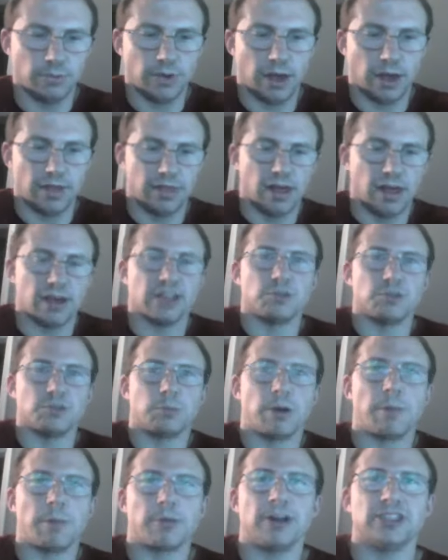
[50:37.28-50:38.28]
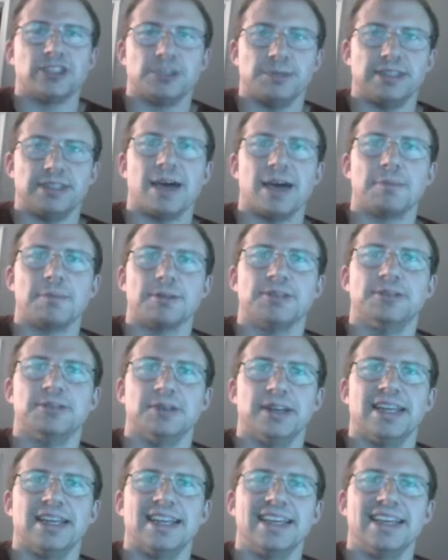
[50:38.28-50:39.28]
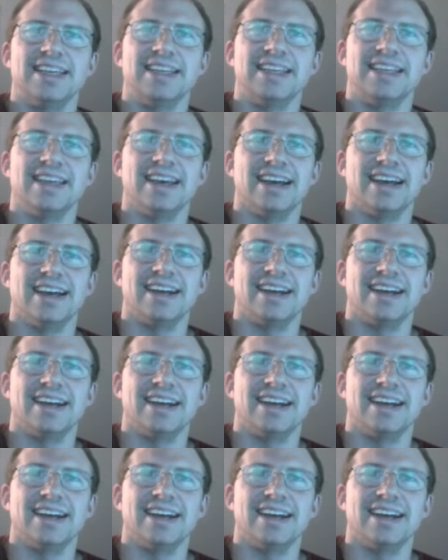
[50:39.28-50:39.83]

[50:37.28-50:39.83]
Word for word: uh, luck is when preparation meets opportunity. meets opportunity, yeah,